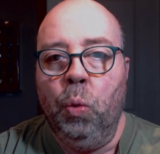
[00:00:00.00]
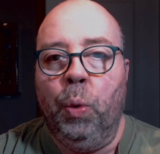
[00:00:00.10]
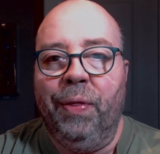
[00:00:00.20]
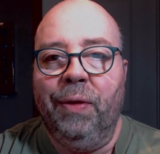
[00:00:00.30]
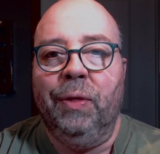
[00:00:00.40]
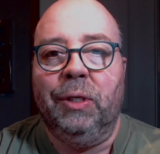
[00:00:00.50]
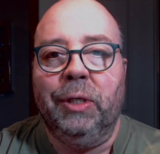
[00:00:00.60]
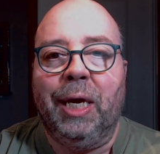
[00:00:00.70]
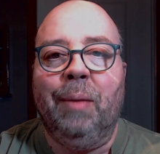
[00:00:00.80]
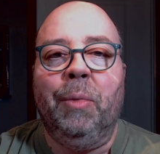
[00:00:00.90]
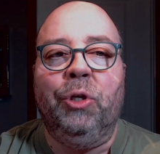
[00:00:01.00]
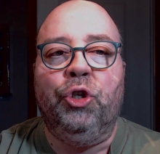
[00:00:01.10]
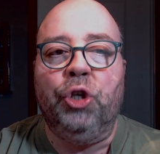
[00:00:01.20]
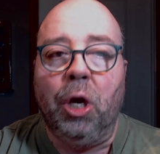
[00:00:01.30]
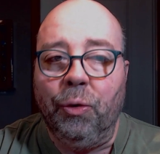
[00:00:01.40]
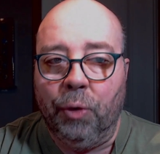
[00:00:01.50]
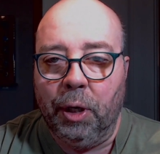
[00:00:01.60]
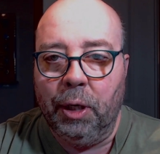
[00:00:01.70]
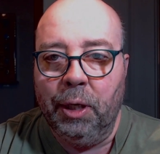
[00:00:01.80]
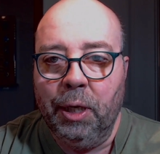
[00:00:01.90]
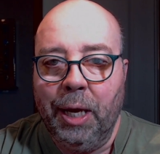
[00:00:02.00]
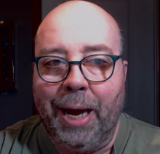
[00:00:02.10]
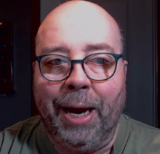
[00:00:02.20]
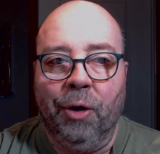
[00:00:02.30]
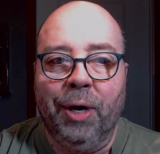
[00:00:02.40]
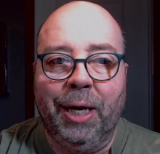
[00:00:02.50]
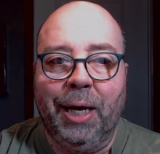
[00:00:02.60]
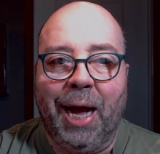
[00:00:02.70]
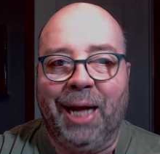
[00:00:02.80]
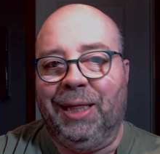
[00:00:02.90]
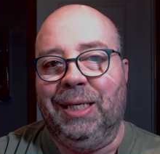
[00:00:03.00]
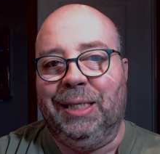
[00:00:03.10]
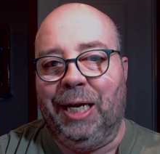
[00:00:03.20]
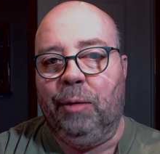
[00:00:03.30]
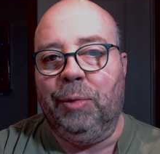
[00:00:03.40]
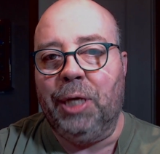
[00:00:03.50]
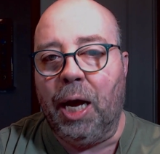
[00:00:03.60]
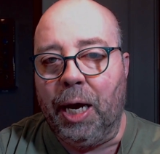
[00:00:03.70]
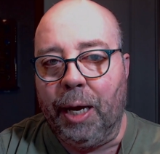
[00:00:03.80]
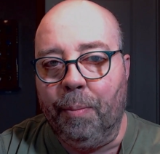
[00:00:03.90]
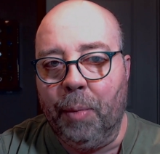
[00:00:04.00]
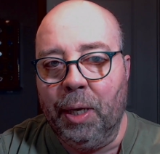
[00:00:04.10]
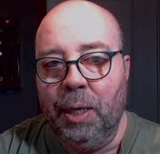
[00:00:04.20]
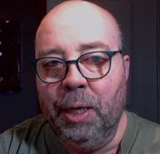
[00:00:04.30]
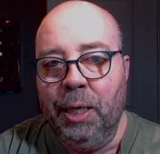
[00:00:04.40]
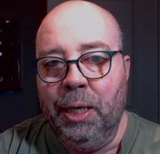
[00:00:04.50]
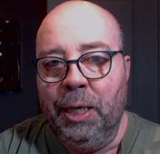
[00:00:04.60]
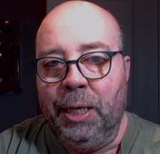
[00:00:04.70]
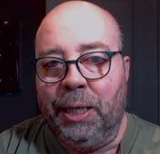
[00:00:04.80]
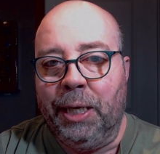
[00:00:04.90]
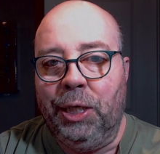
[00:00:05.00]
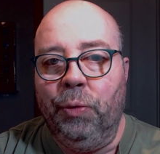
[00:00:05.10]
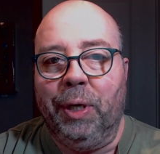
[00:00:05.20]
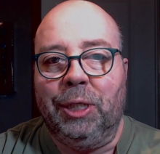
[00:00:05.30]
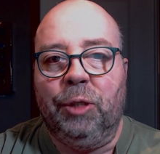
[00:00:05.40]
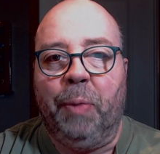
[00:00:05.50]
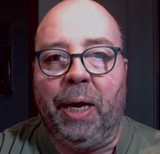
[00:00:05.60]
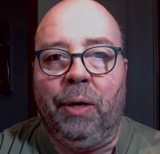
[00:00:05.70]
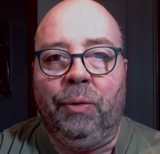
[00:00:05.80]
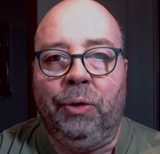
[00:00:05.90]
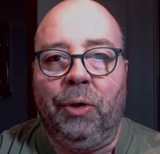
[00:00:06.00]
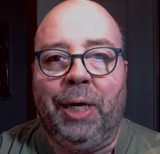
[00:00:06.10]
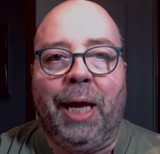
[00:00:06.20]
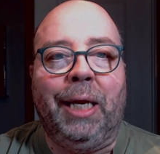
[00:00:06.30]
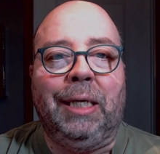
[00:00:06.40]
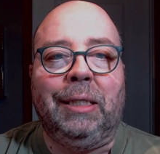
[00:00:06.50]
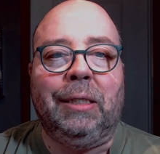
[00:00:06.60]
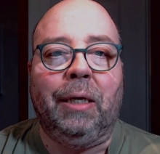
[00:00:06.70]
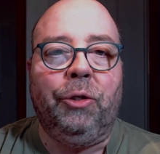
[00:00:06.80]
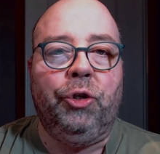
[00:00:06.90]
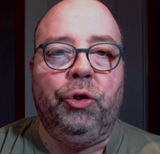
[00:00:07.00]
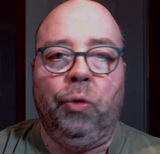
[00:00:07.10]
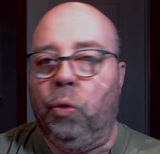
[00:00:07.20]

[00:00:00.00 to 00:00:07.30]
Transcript: within the same genre airing at the same time. Can you expound on any such